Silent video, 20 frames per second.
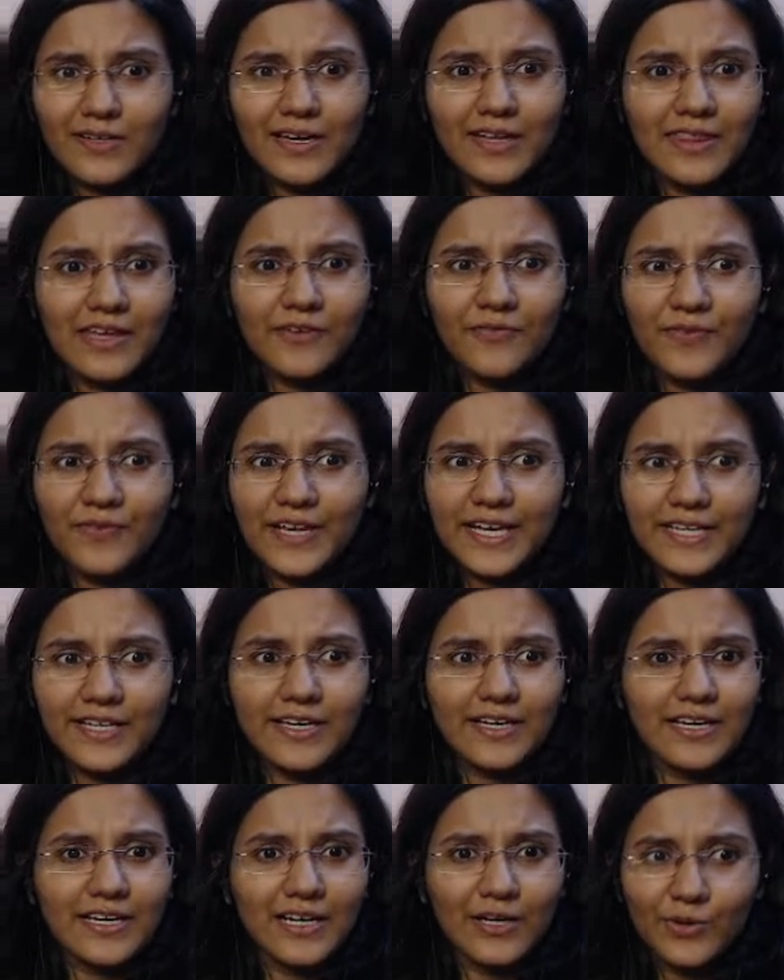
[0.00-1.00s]
They've like
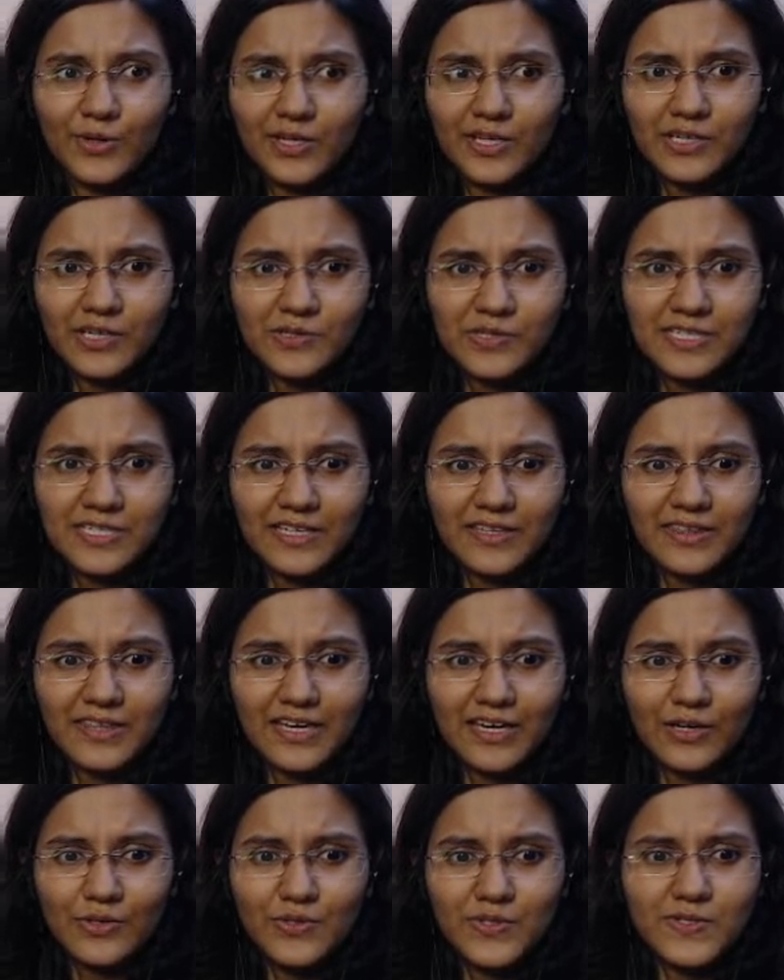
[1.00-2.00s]
crowded outside the
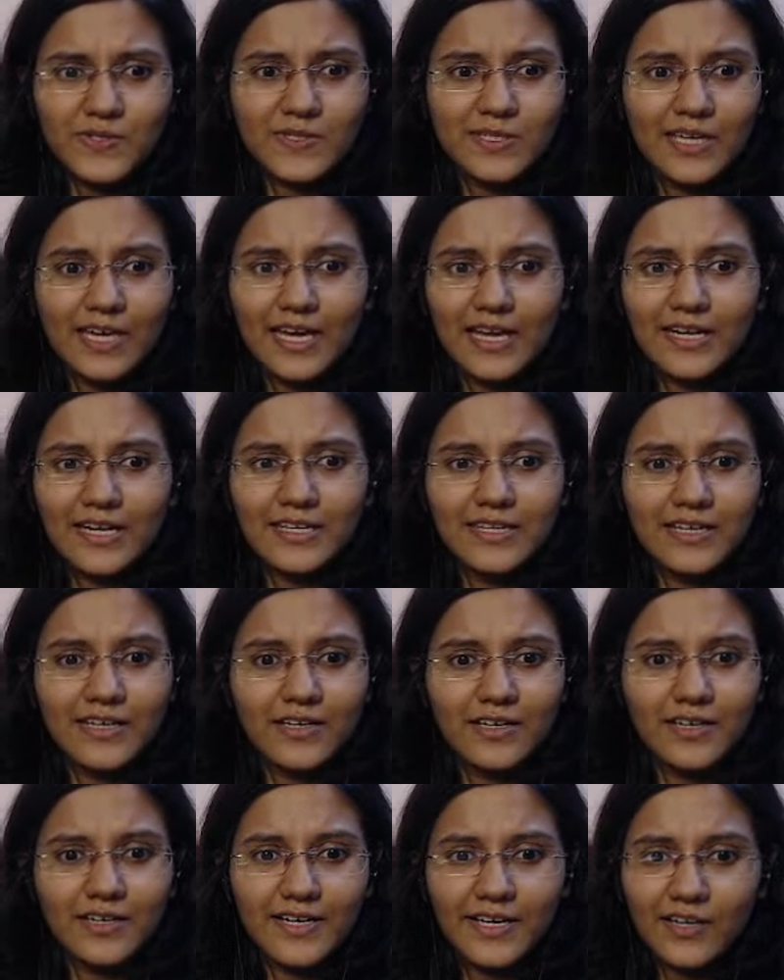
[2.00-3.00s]
house, and there
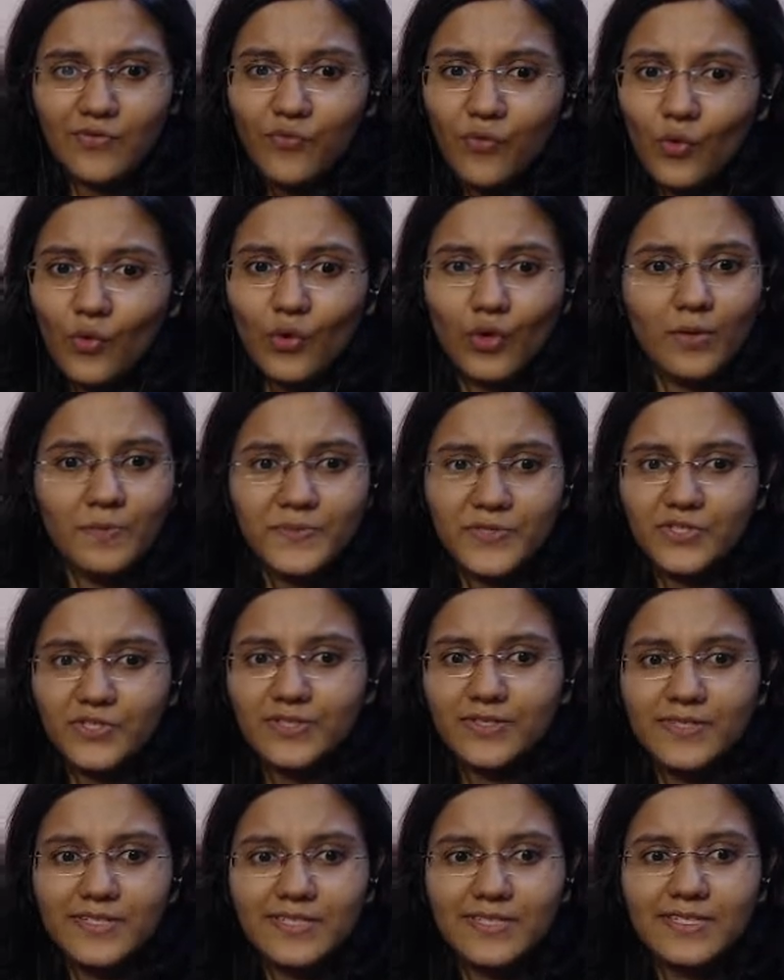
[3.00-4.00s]
are like 4
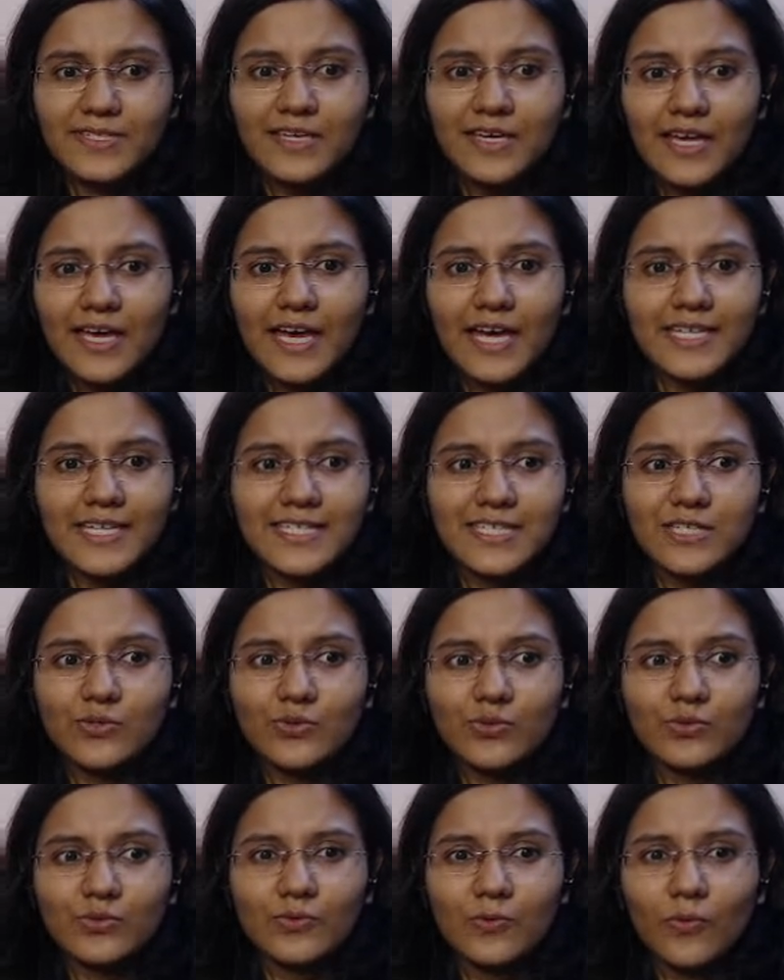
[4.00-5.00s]
options as to
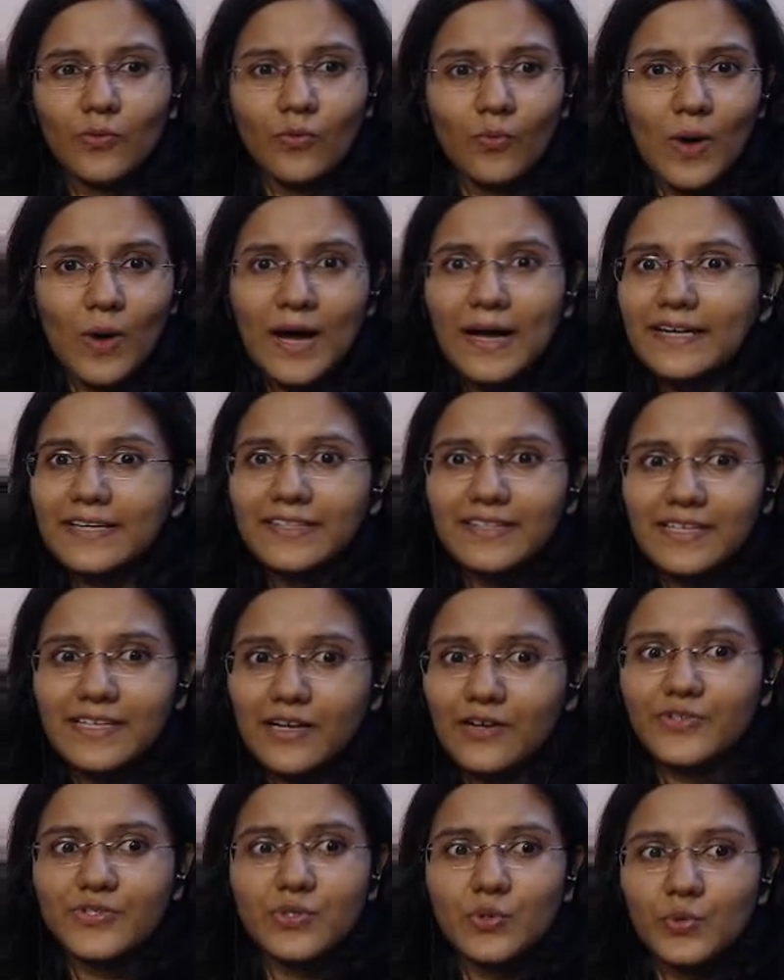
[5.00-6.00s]
why they
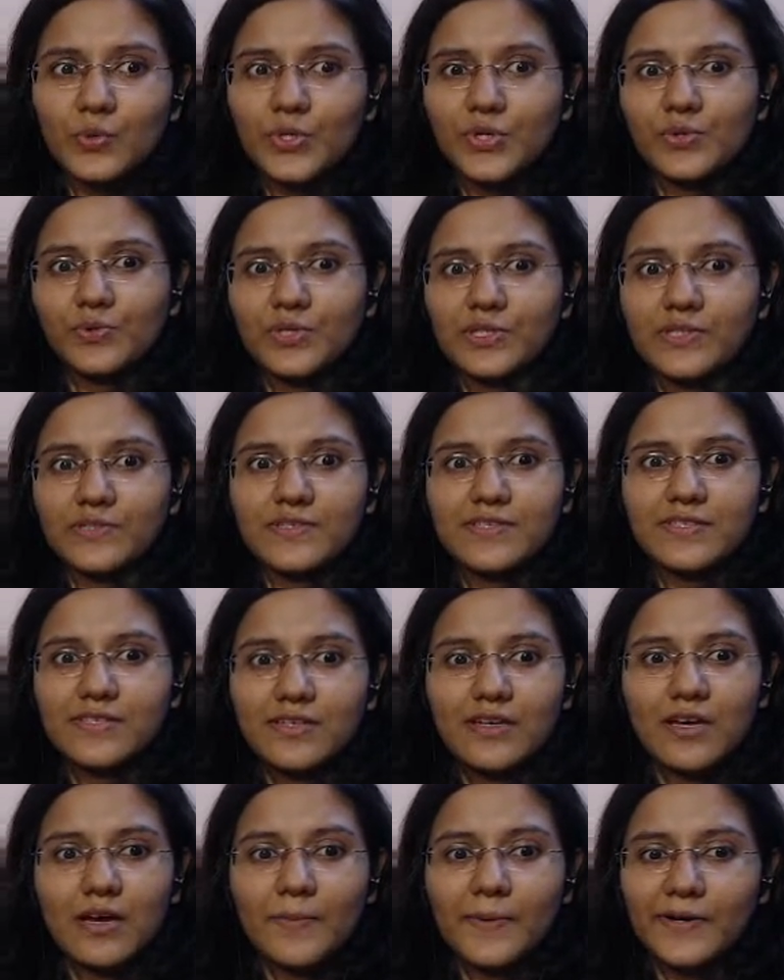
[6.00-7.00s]
are so curious
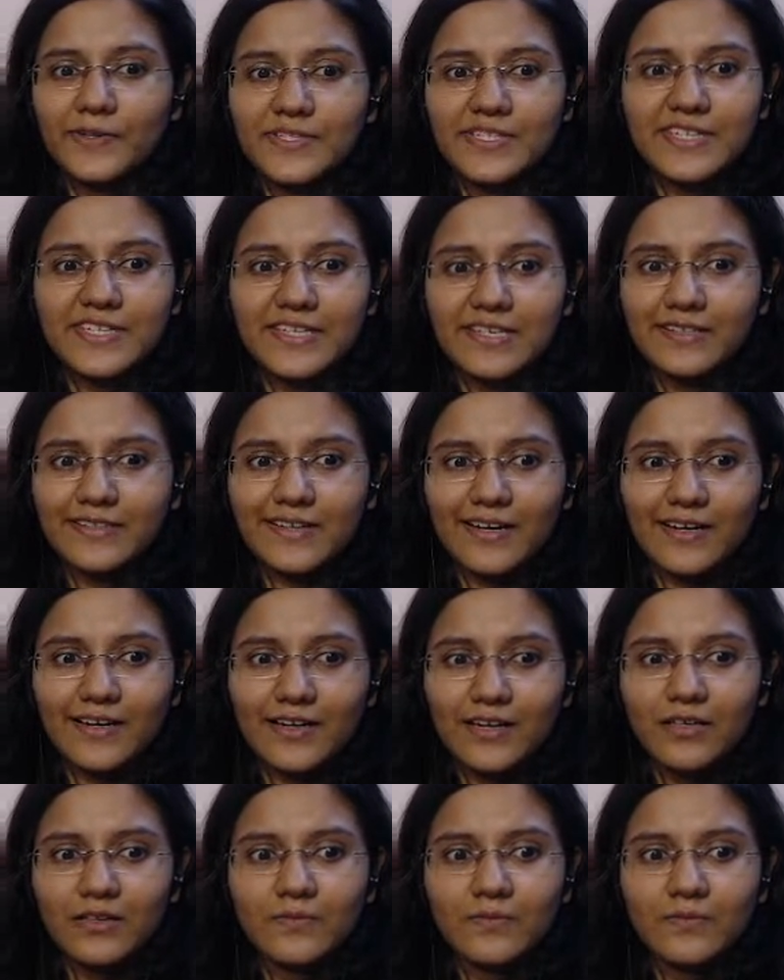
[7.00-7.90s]
about seeing Ranga.